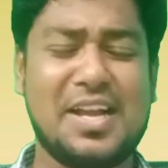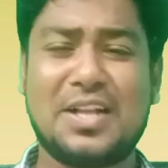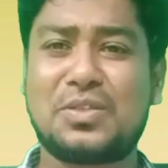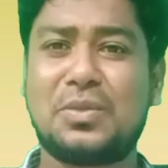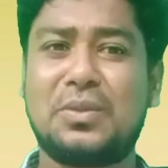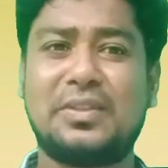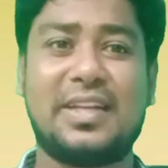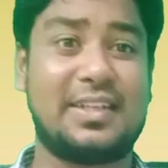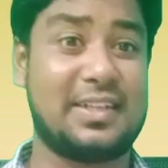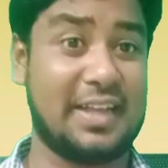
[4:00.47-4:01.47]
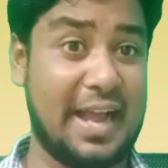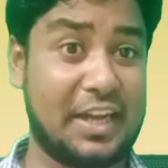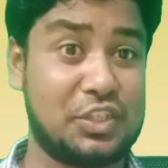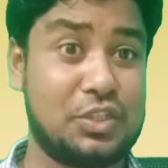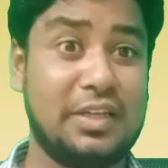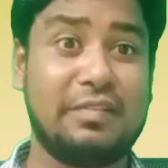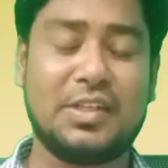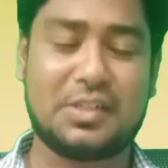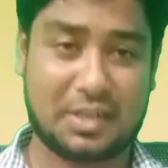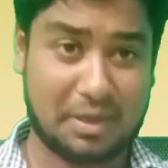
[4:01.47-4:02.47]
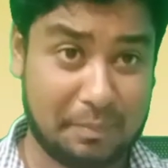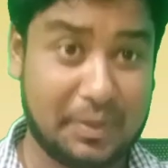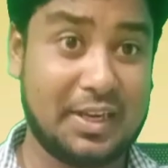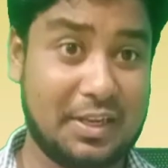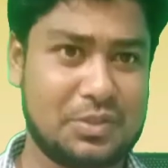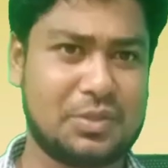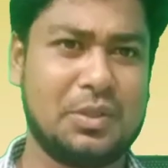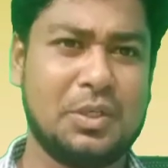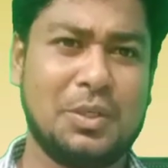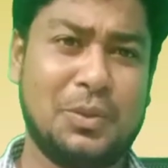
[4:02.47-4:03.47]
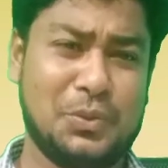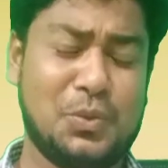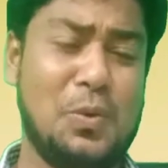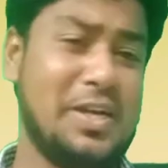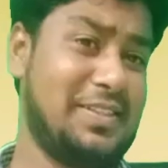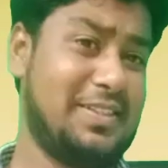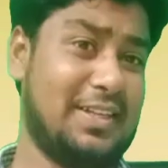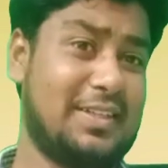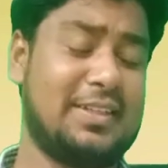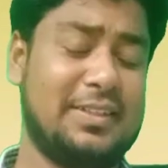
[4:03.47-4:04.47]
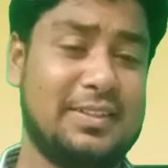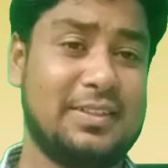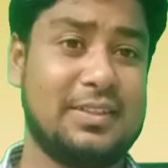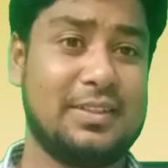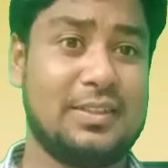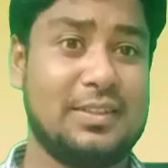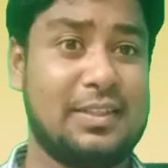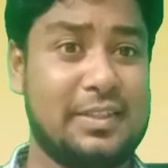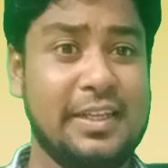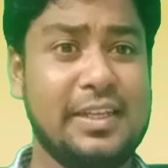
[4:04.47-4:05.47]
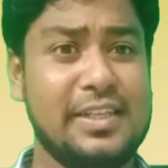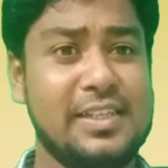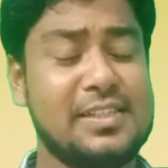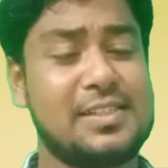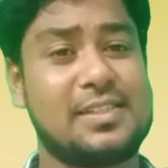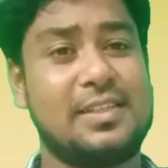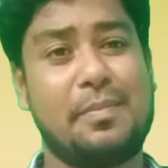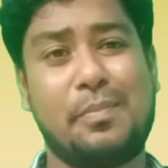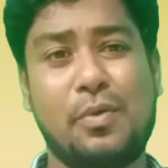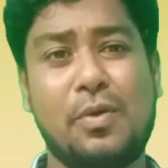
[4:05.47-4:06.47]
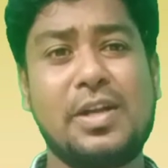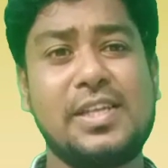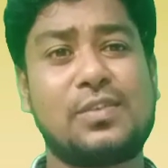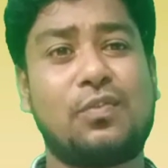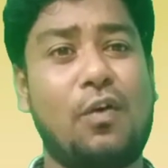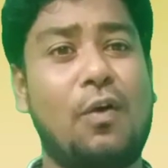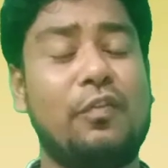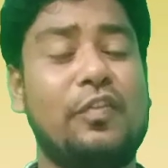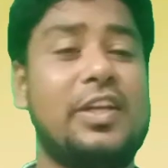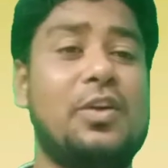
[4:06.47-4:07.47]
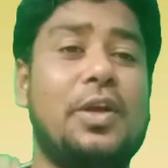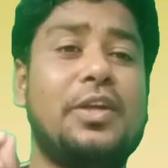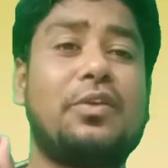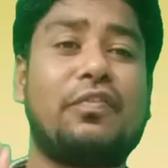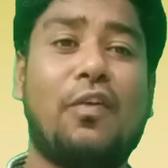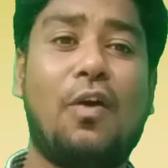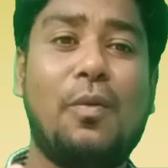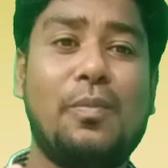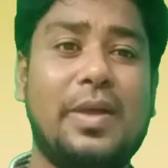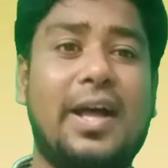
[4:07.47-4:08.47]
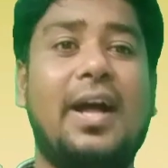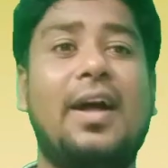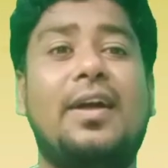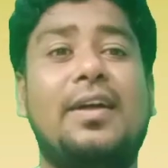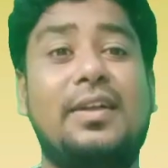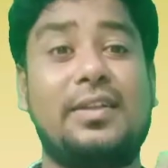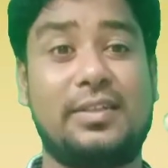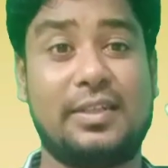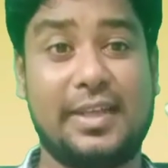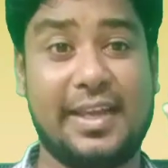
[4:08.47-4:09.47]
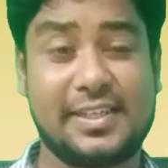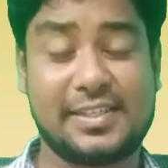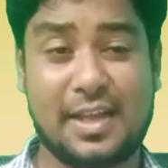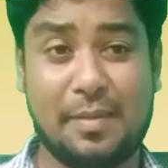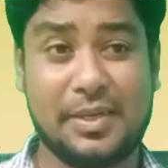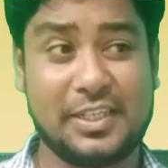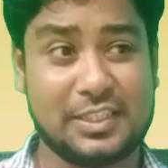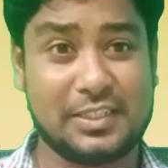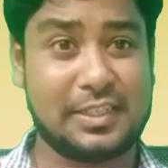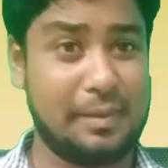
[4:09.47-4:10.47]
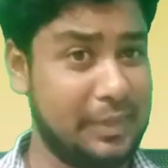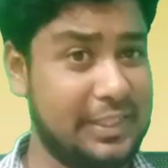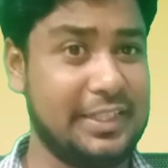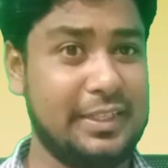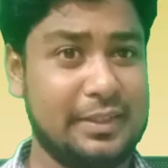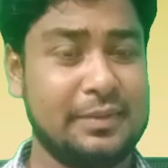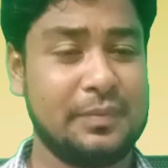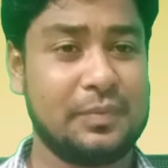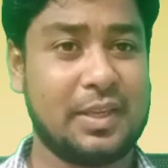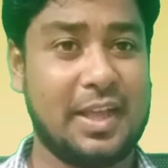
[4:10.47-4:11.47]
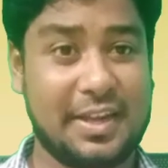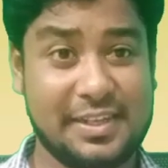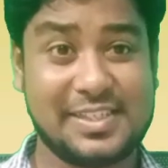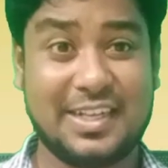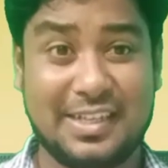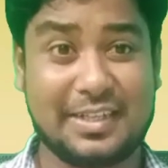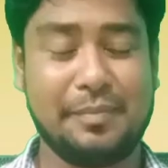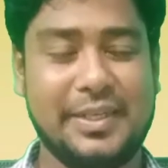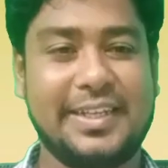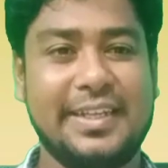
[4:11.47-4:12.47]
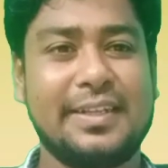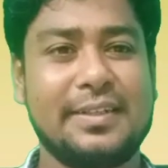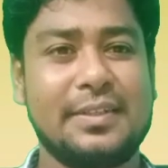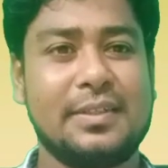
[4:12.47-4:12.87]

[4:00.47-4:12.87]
also that actually will trouble also. So what is that? The thing is, the board is going to form a examination committee, a result committee